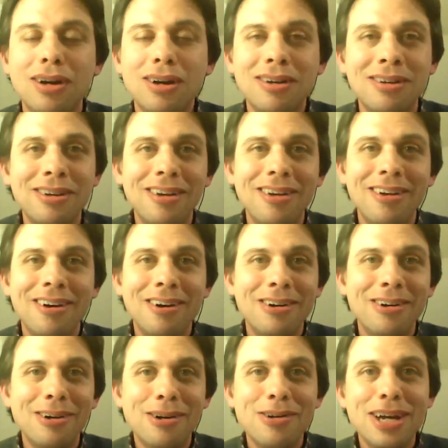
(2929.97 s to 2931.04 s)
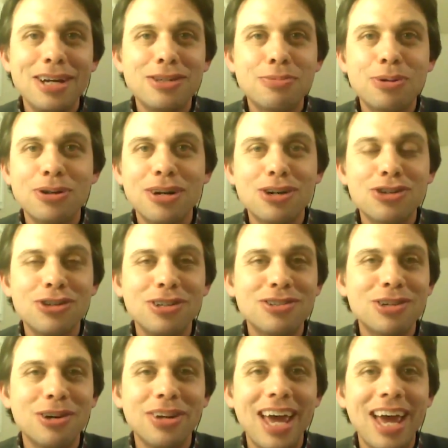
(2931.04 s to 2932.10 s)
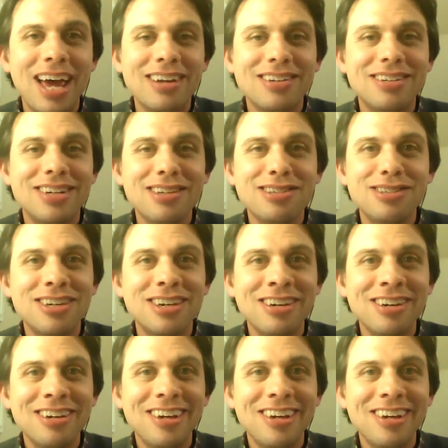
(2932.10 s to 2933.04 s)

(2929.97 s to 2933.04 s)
Uh, Our, our next production is called At Dusk,